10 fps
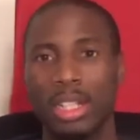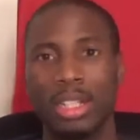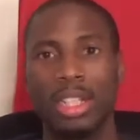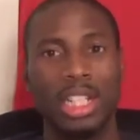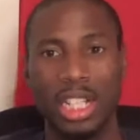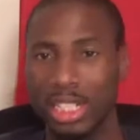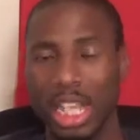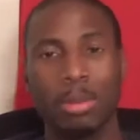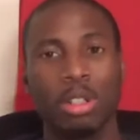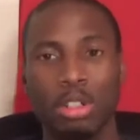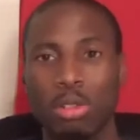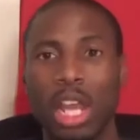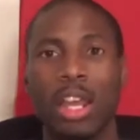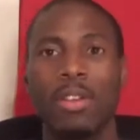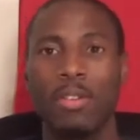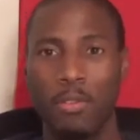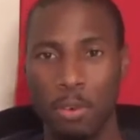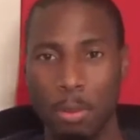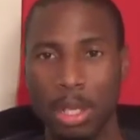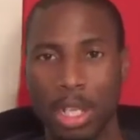then he's able to do that
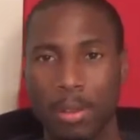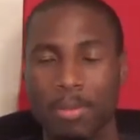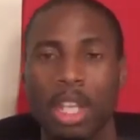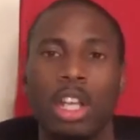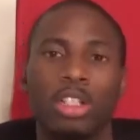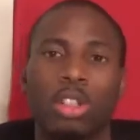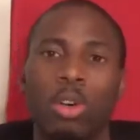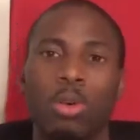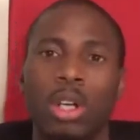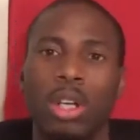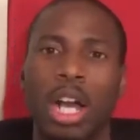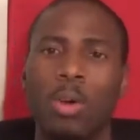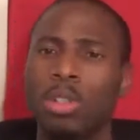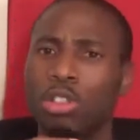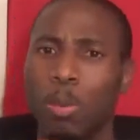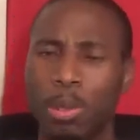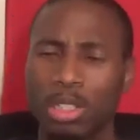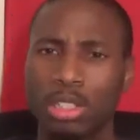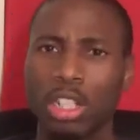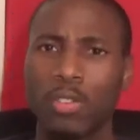for me so i want you to put
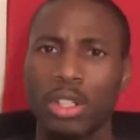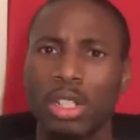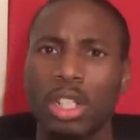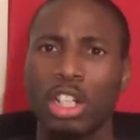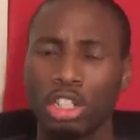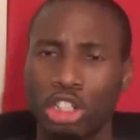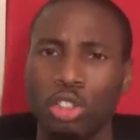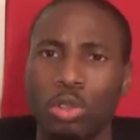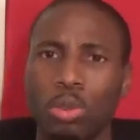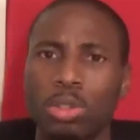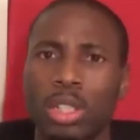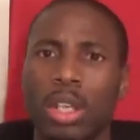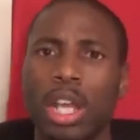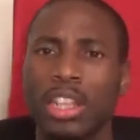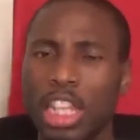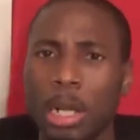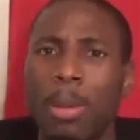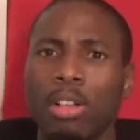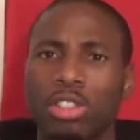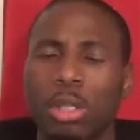yourself in her shoes think
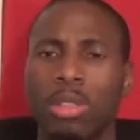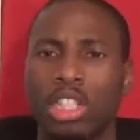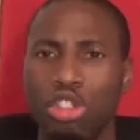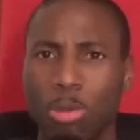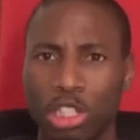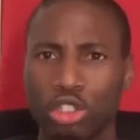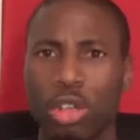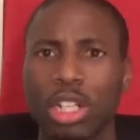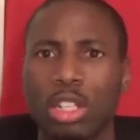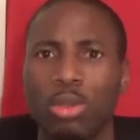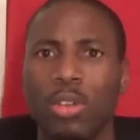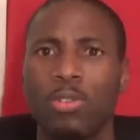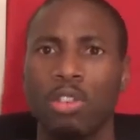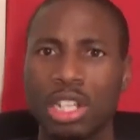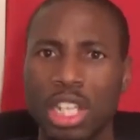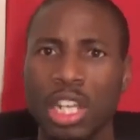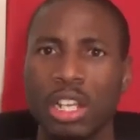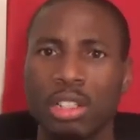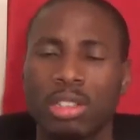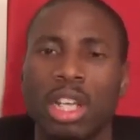about something that you've been struggling with for
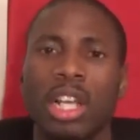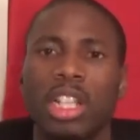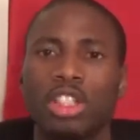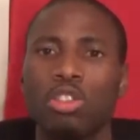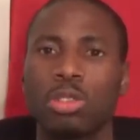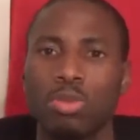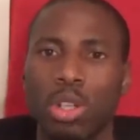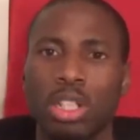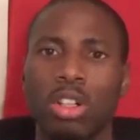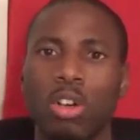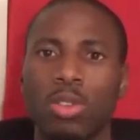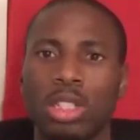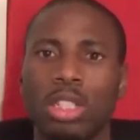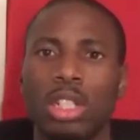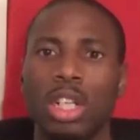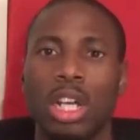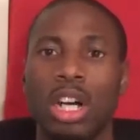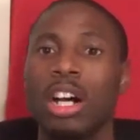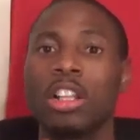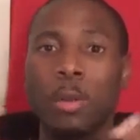years that you surrendered over to
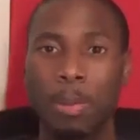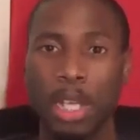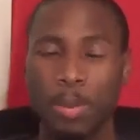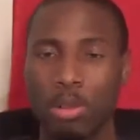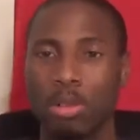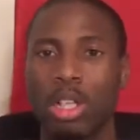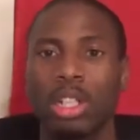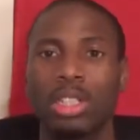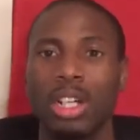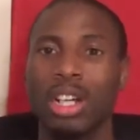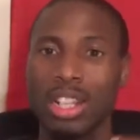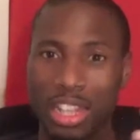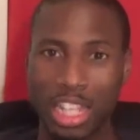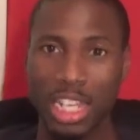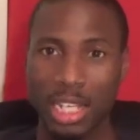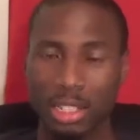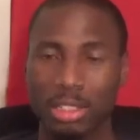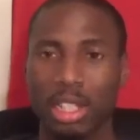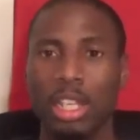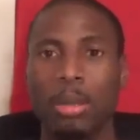other people to other
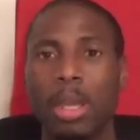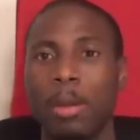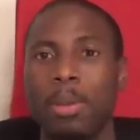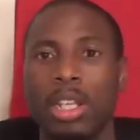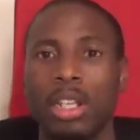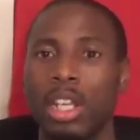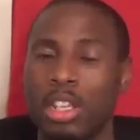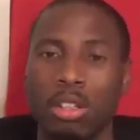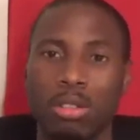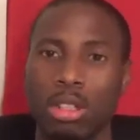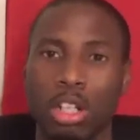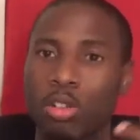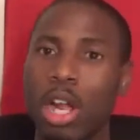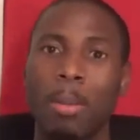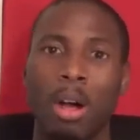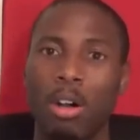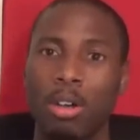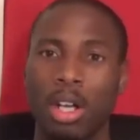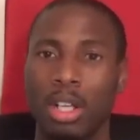things. It may have been your grandma